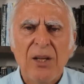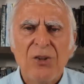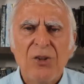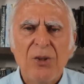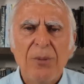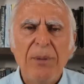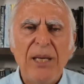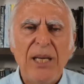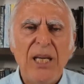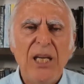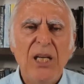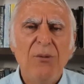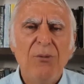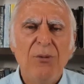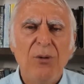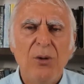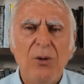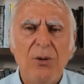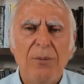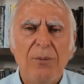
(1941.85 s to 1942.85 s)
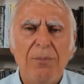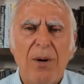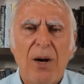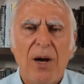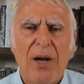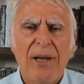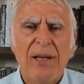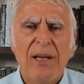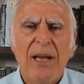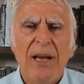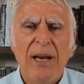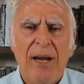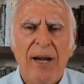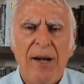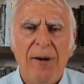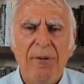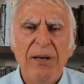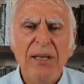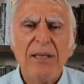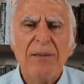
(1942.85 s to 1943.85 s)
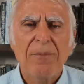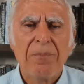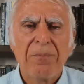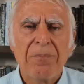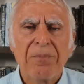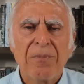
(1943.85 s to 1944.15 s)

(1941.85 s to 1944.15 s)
to be interviewed by Eric